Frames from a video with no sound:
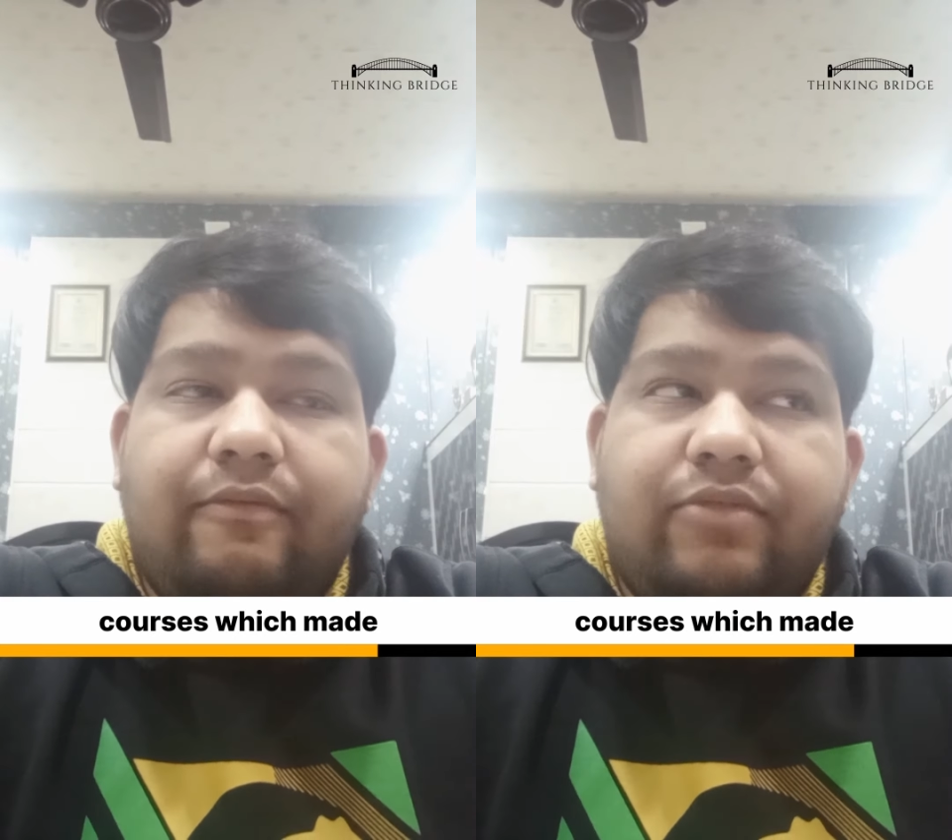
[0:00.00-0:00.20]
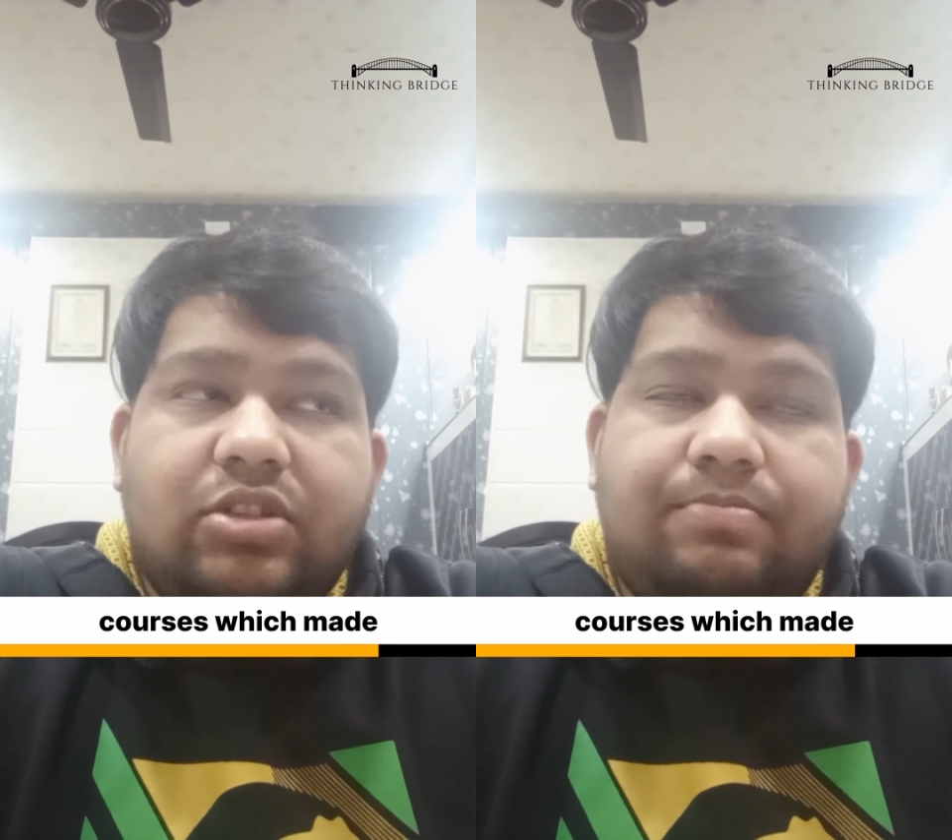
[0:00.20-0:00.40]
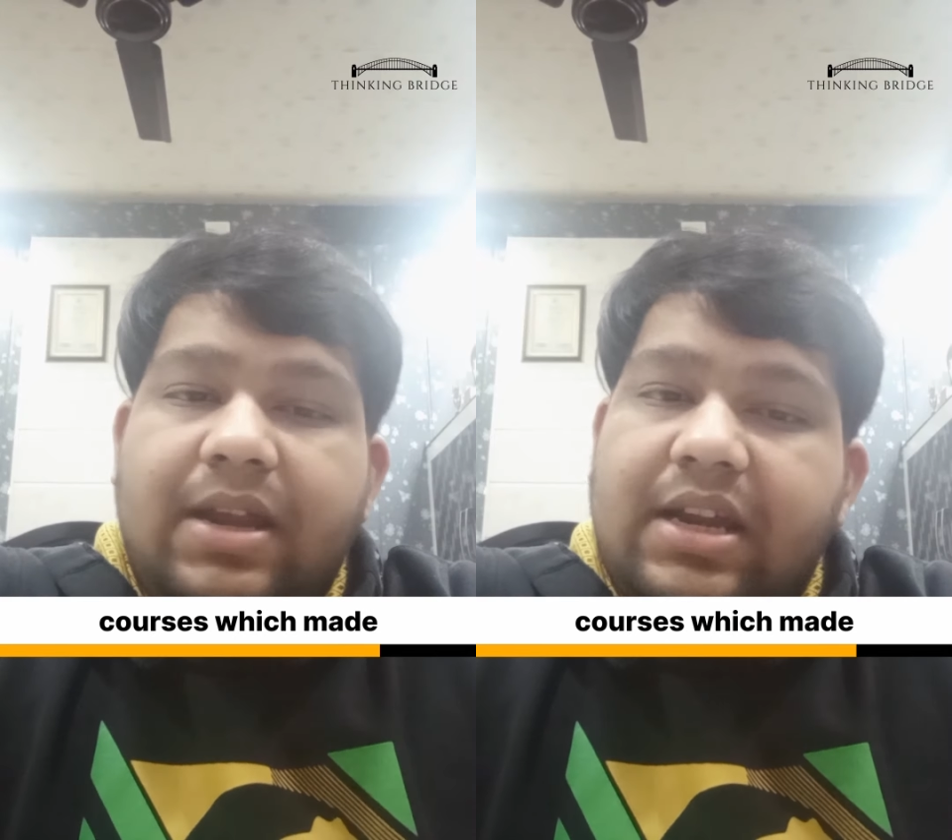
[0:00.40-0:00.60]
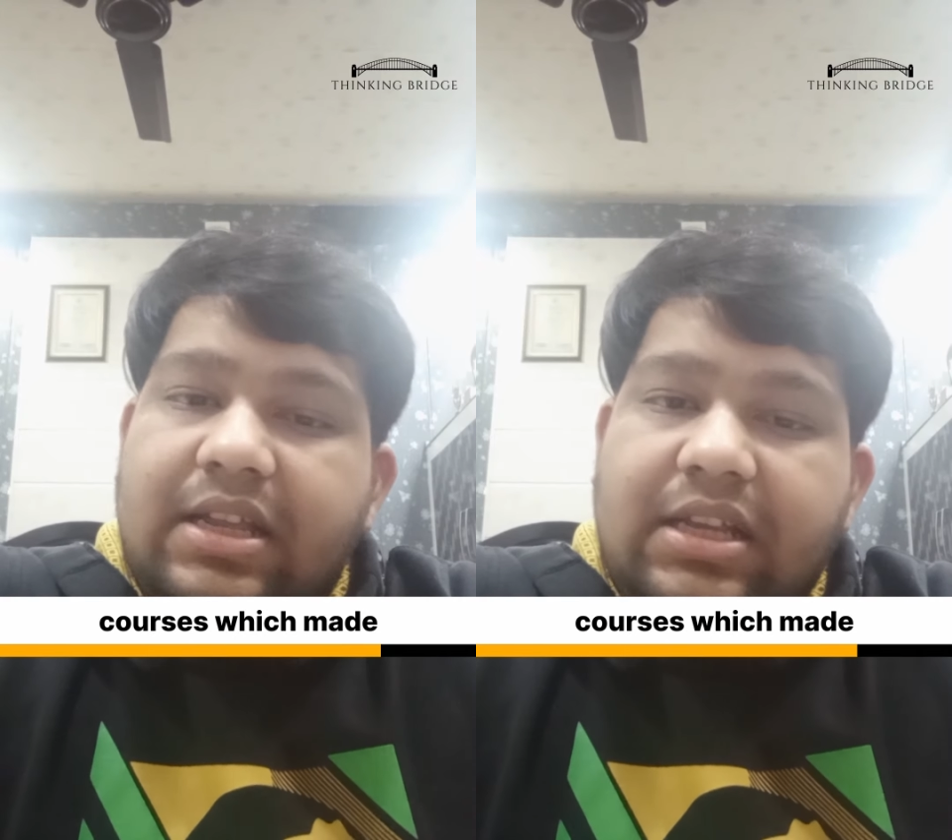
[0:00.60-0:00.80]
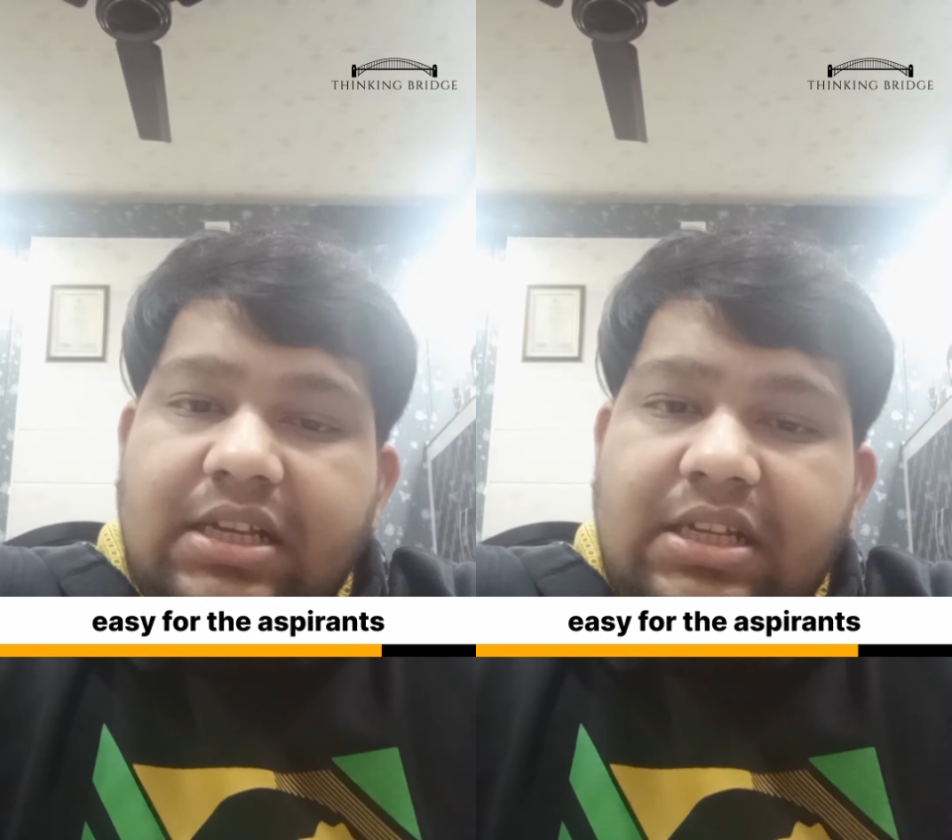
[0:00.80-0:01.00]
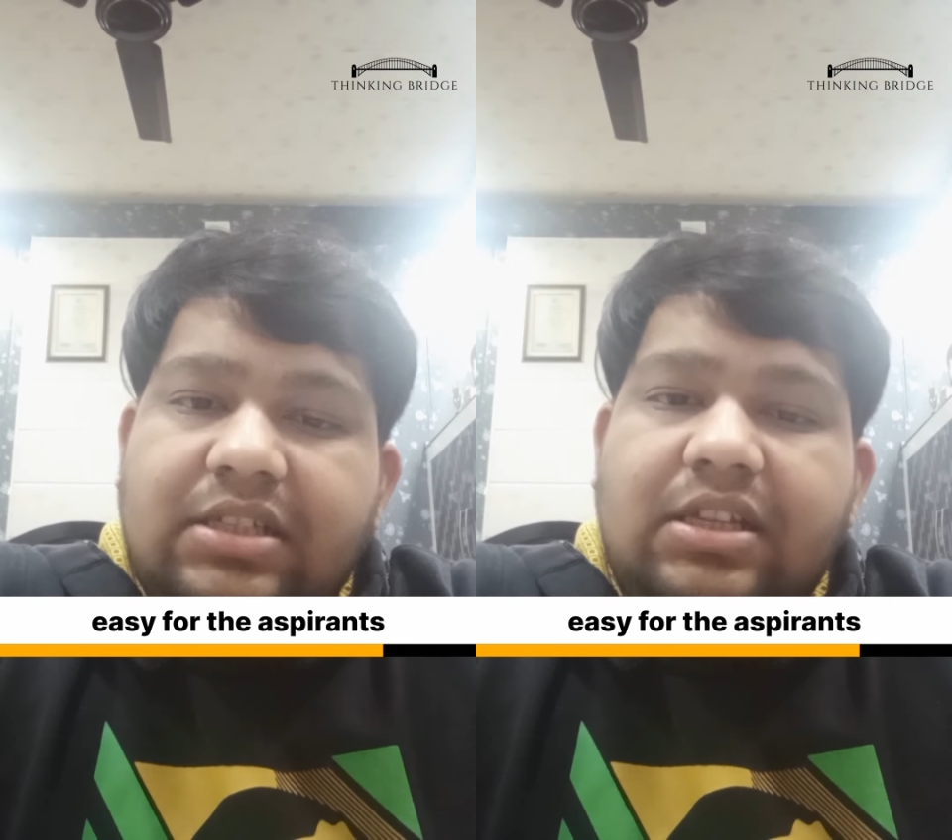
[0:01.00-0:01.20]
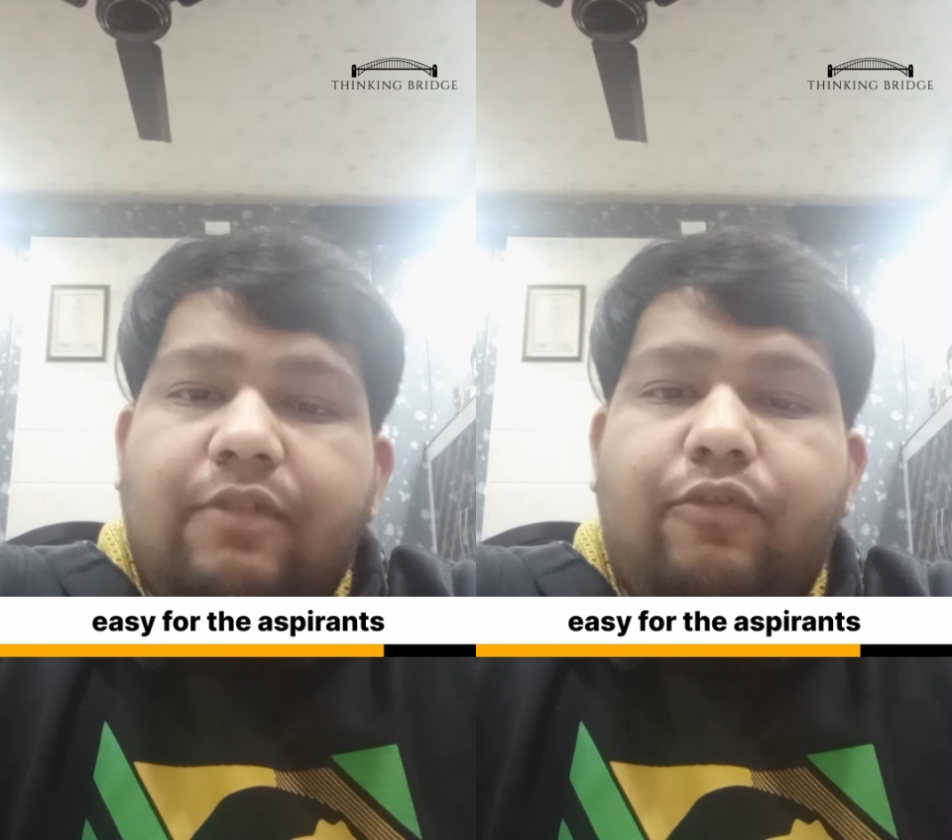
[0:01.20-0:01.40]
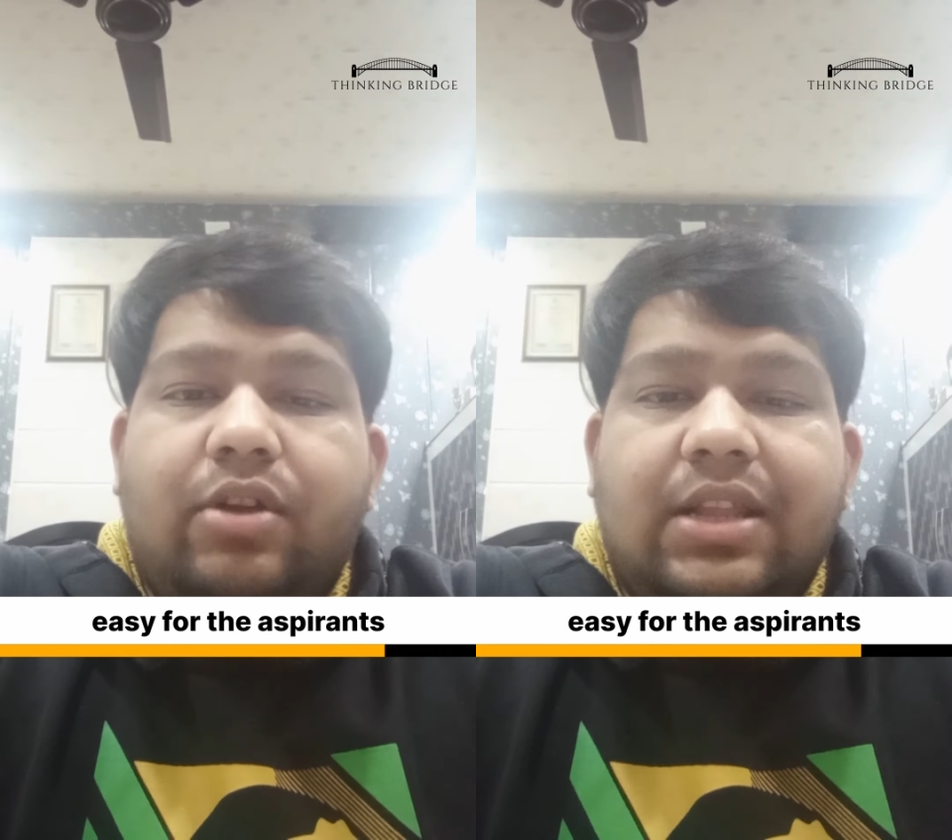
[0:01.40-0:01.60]
which made
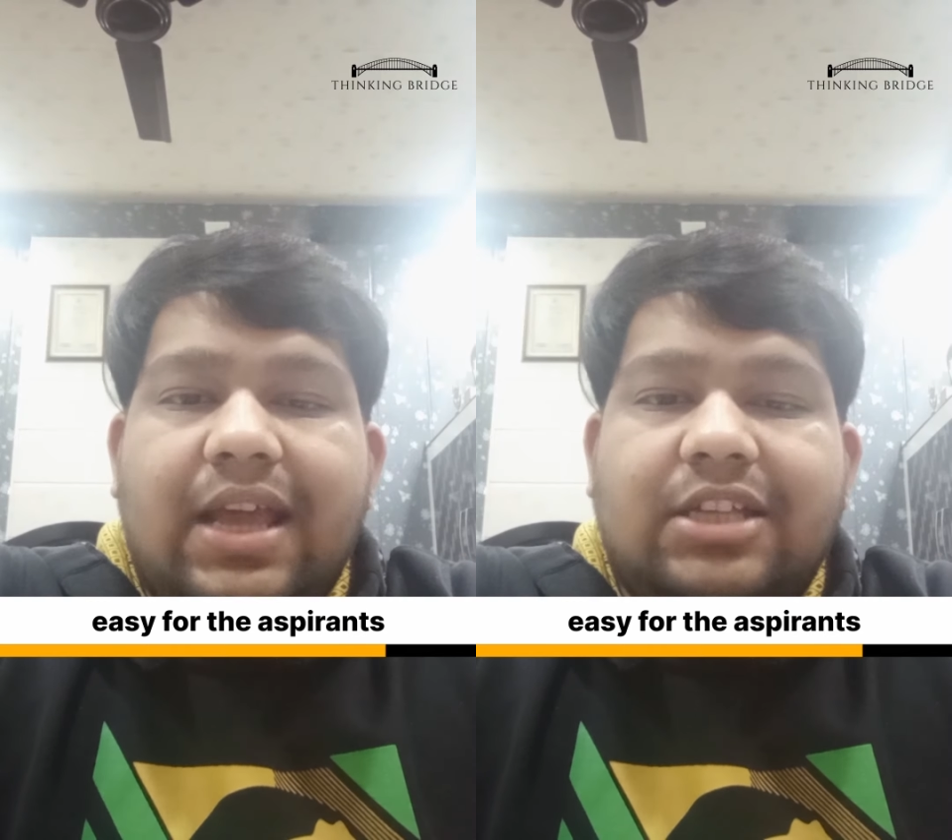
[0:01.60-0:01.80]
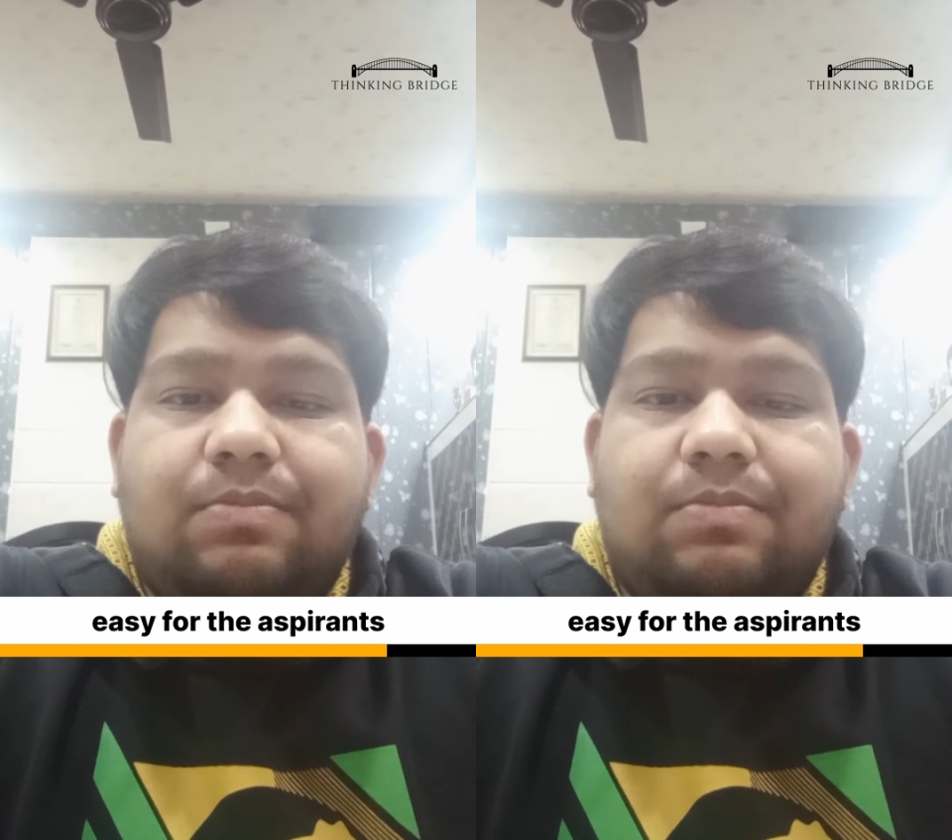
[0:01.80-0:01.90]
easy for the